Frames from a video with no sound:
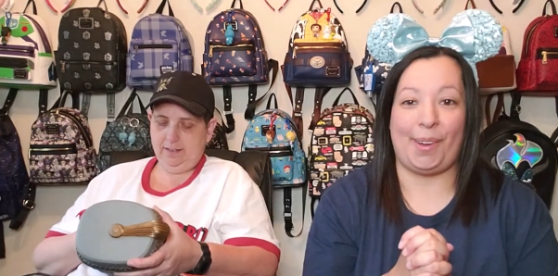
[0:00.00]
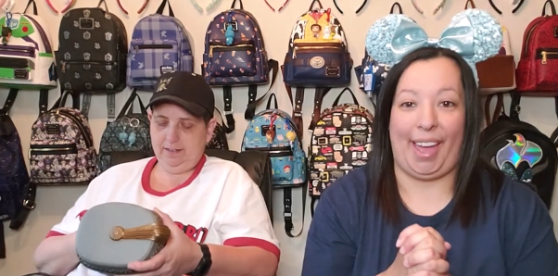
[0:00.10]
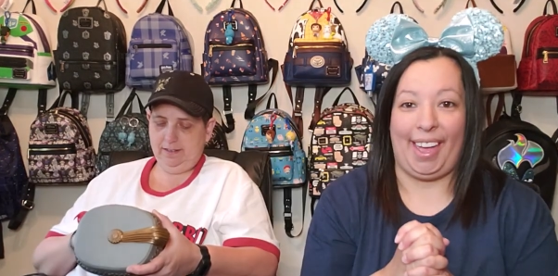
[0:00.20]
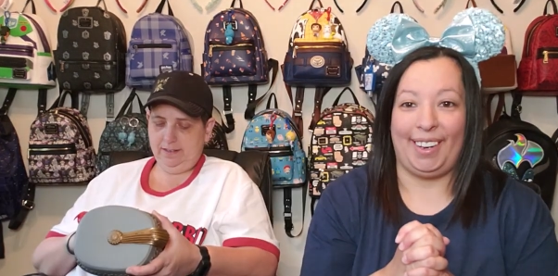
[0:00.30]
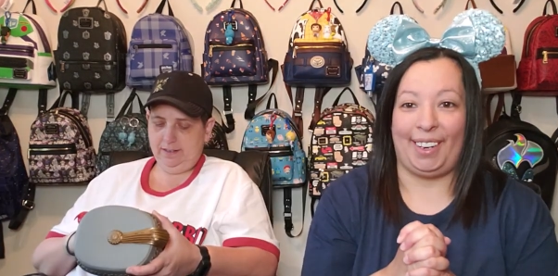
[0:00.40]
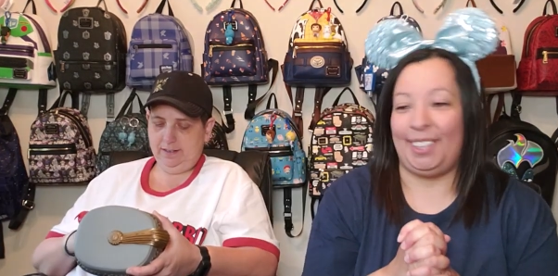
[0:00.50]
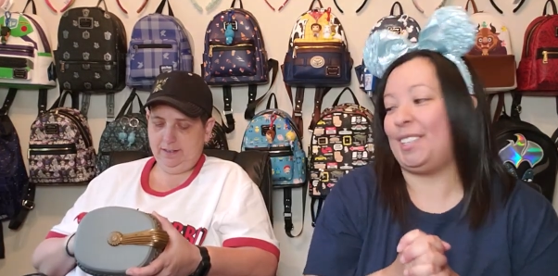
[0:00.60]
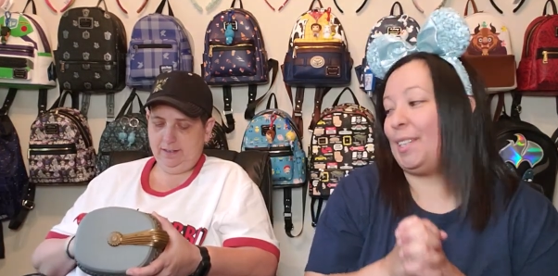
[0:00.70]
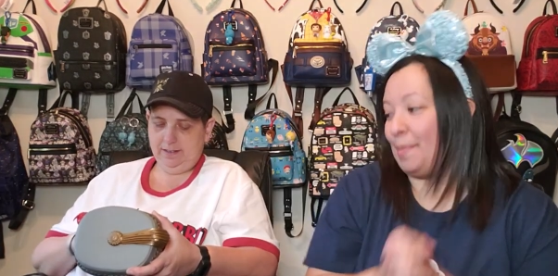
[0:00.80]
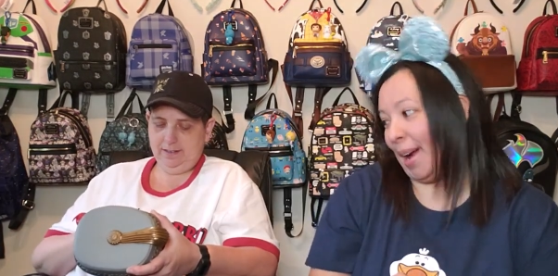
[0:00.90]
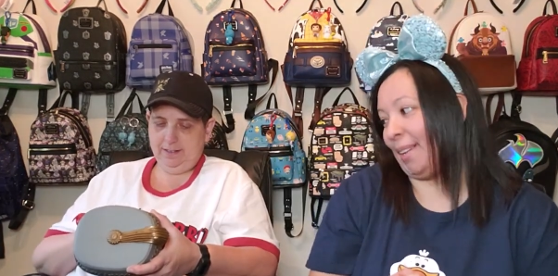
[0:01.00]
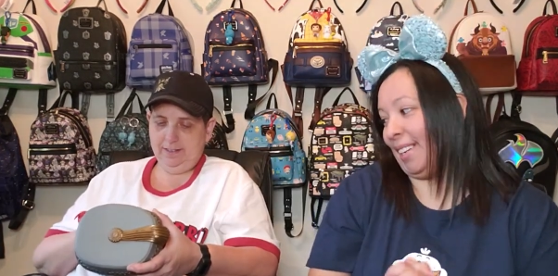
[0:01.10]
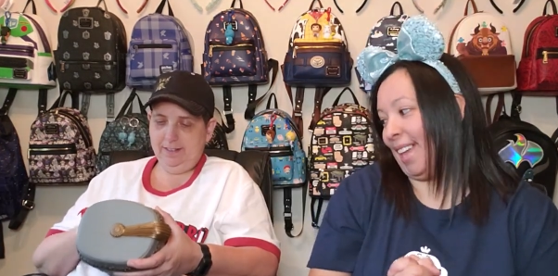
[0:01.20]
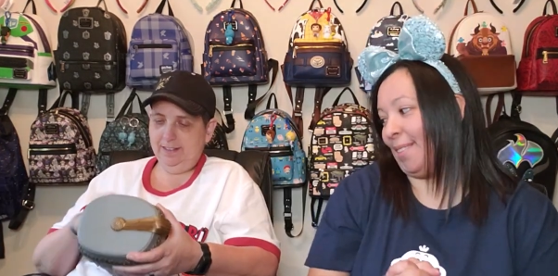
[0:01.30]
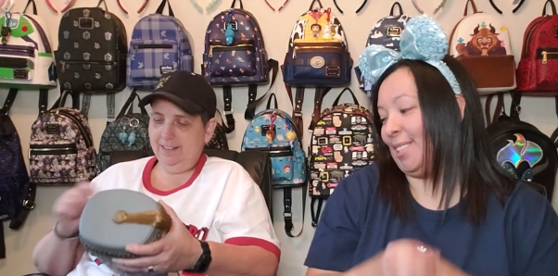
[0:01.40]
Speaker 1: Okay, are you done
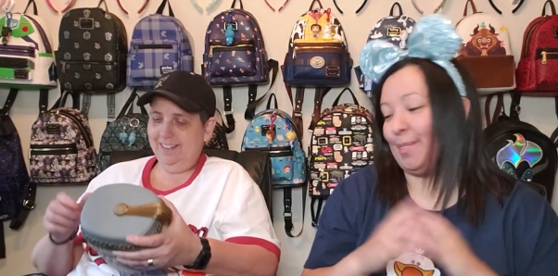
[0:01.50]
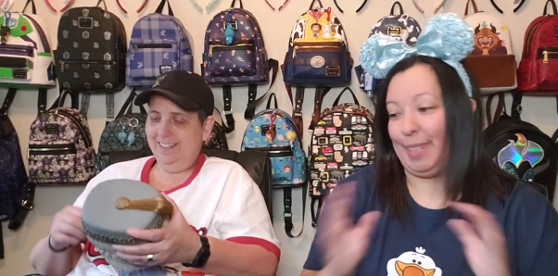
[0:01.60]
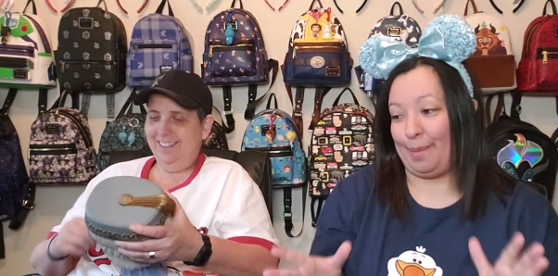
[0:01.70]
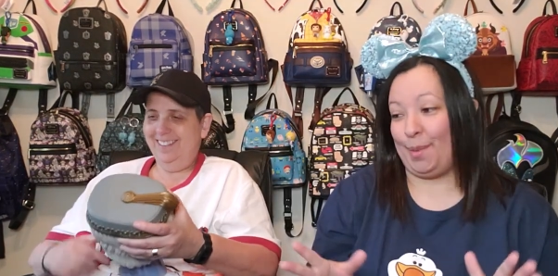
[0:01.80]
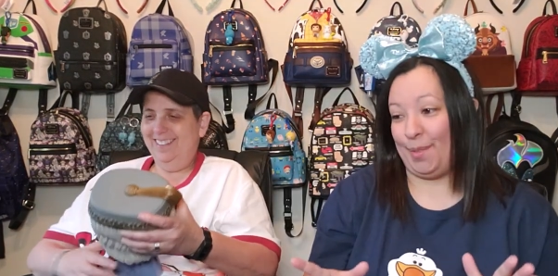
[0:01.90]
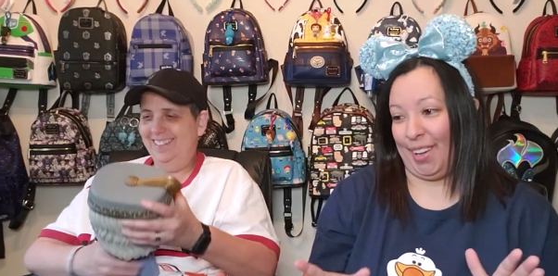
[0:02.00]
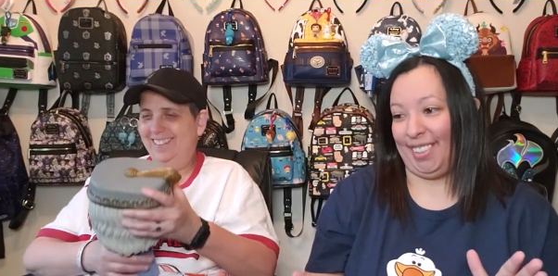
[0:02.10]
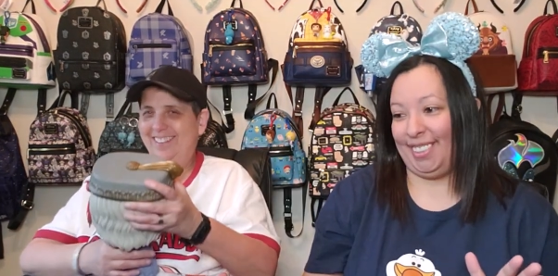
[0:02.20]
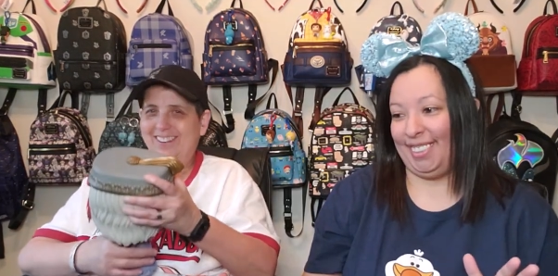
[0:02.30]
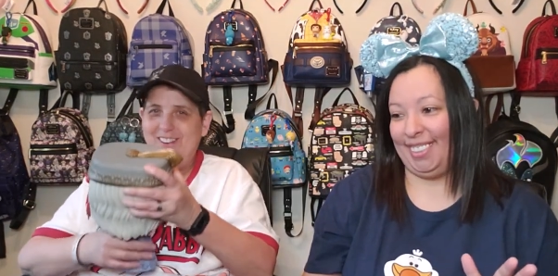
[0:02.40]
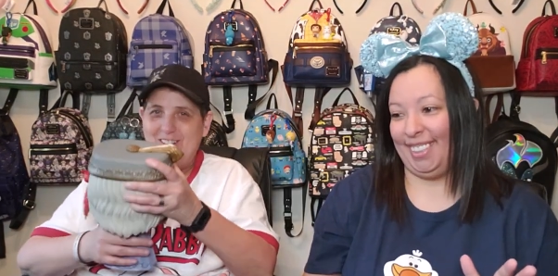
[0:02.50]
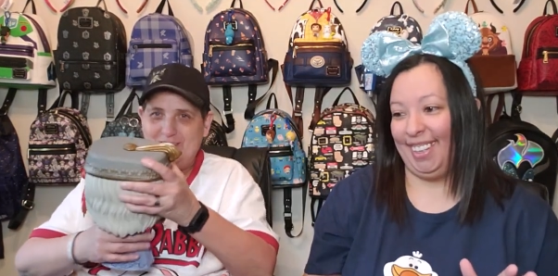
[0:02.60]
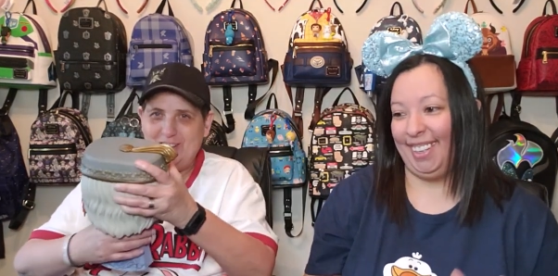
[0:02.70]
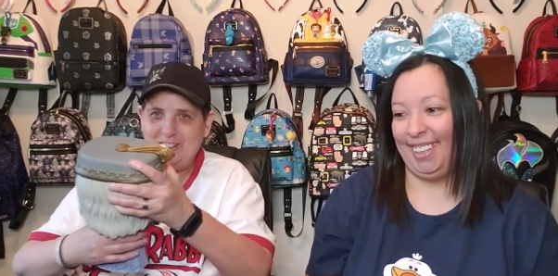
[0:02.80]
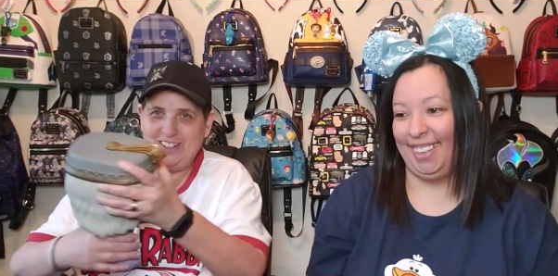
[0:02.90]
admiring that one so we can move on?
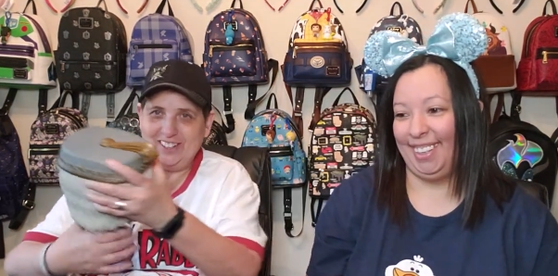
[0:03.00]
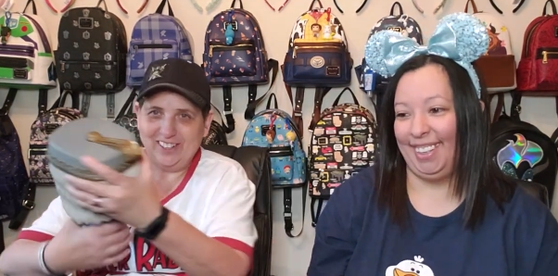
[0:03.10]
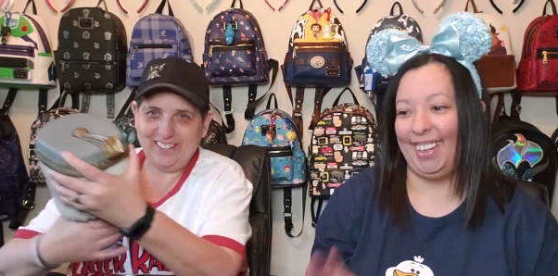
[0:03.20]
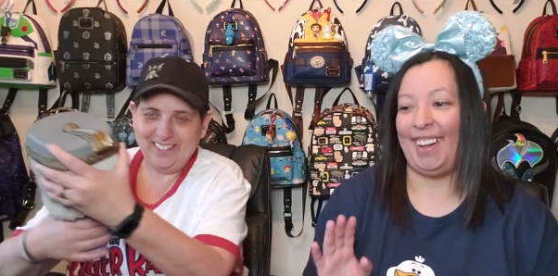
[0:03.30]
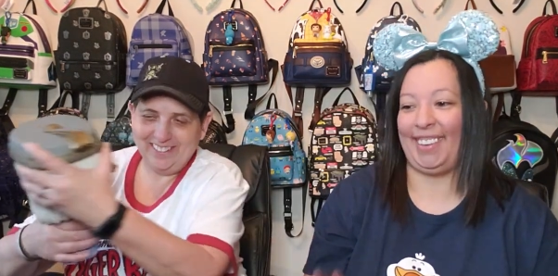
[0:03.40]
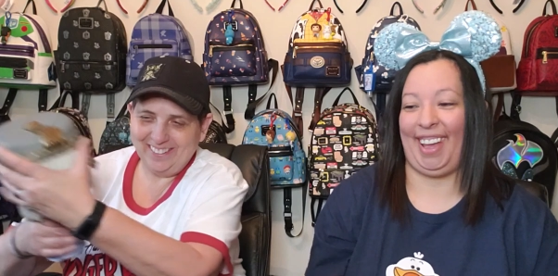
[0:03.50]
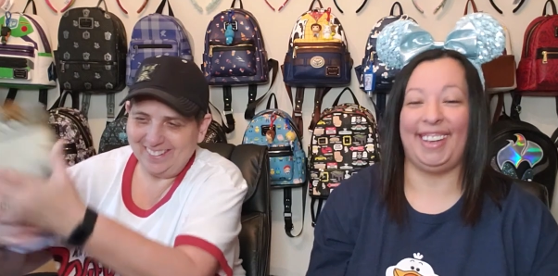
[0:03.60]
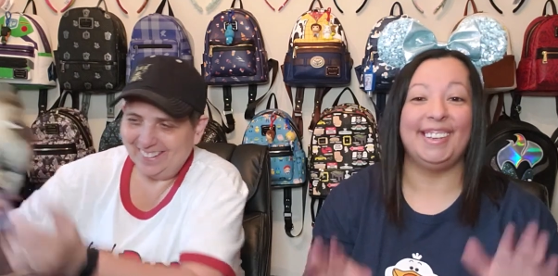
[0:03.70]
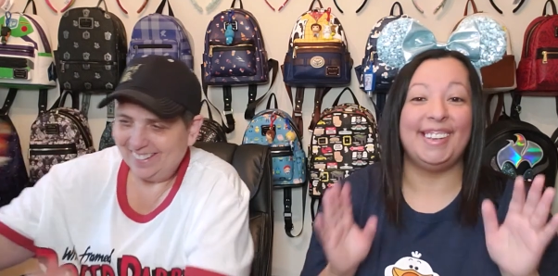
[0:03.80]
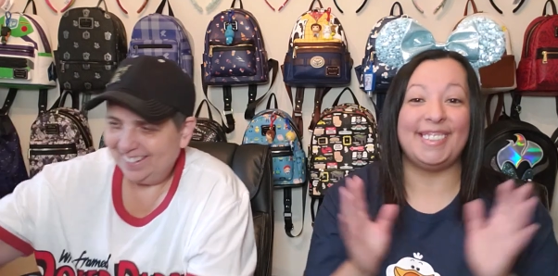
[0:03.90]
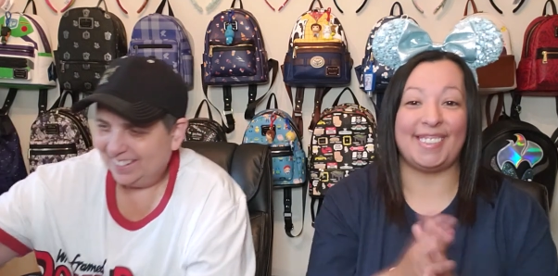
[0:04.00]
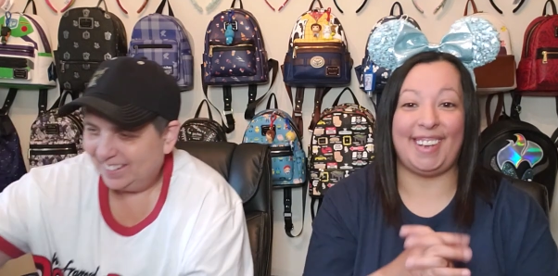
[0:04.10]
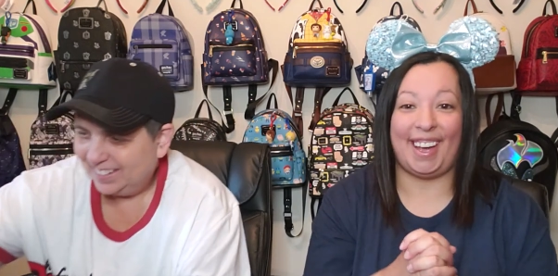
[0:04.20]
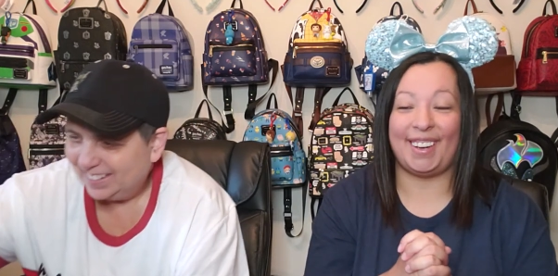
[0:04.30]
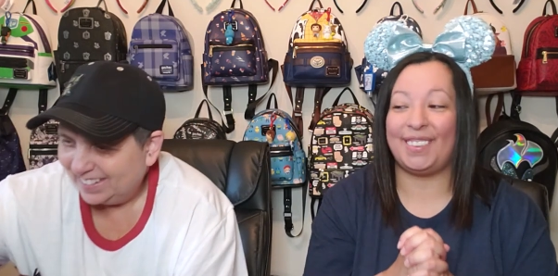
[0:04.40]
Okay. Okay, so
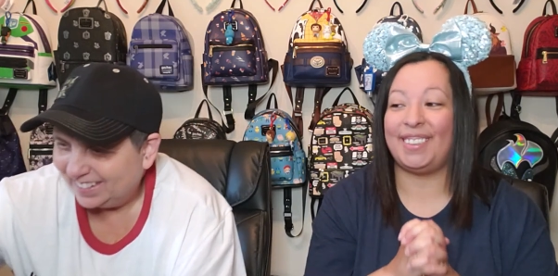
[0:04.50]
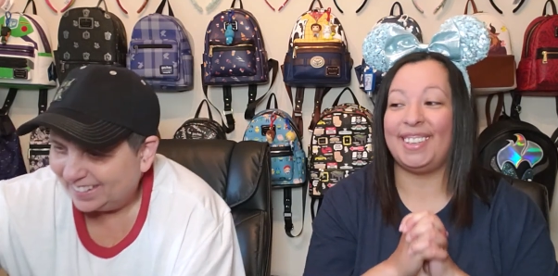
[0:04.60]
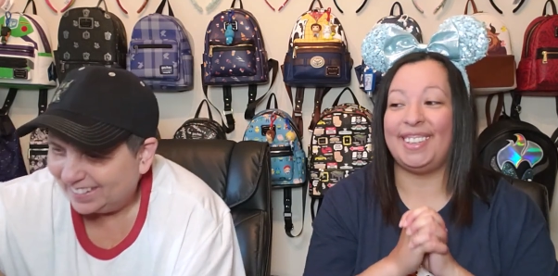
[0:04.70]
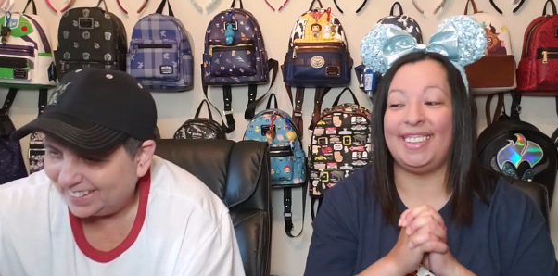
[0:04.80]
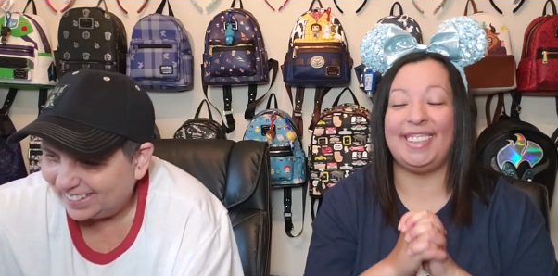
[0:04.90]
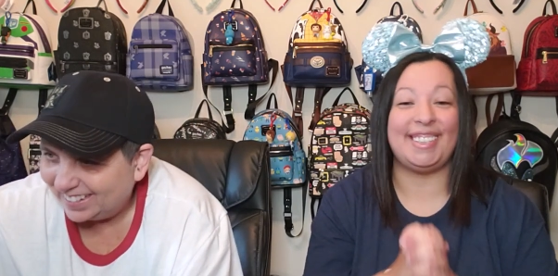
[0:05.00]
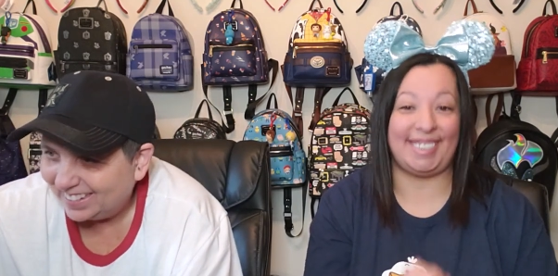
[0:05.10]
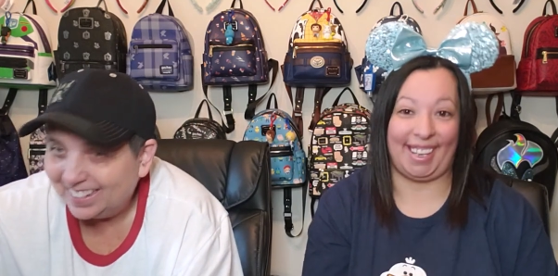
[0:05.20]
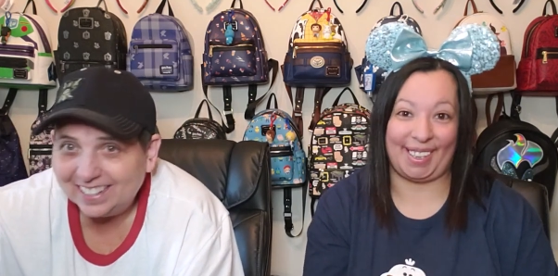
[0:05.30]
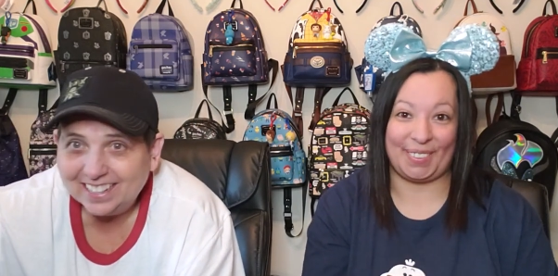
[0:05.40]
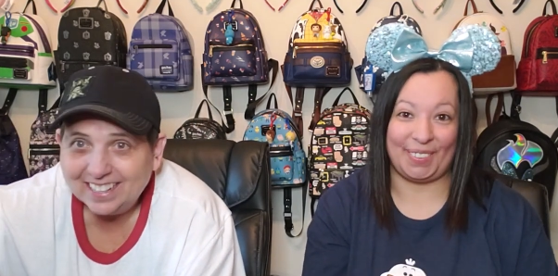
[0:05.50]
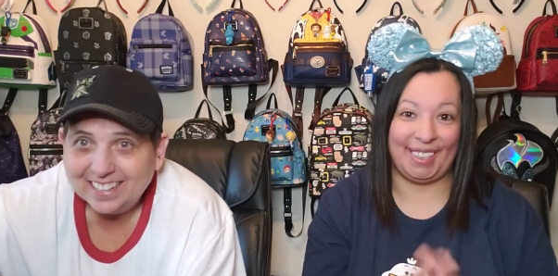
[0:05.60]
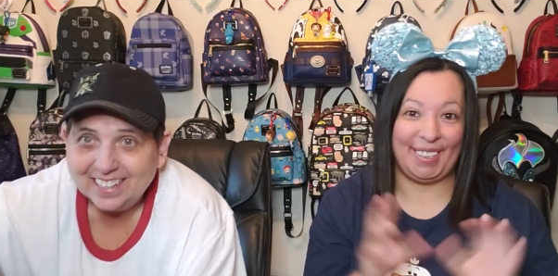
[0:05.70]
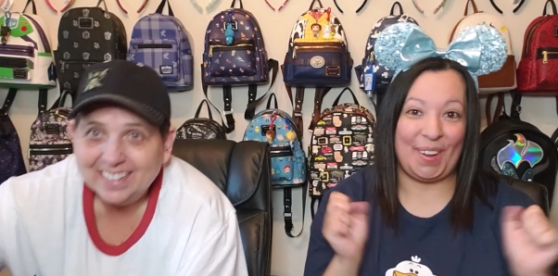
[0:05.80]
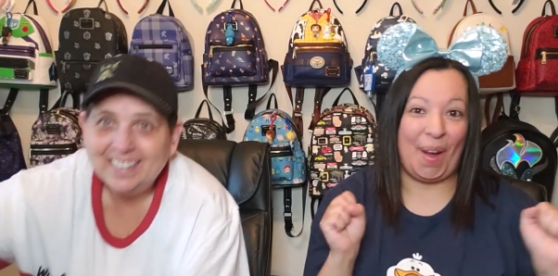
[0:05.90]
now the second
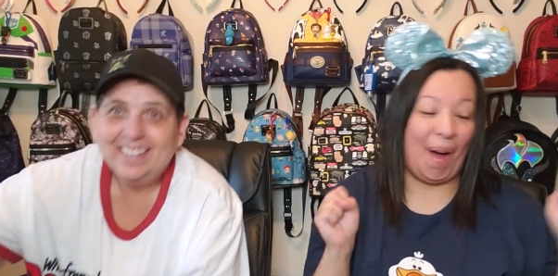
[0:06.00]
one.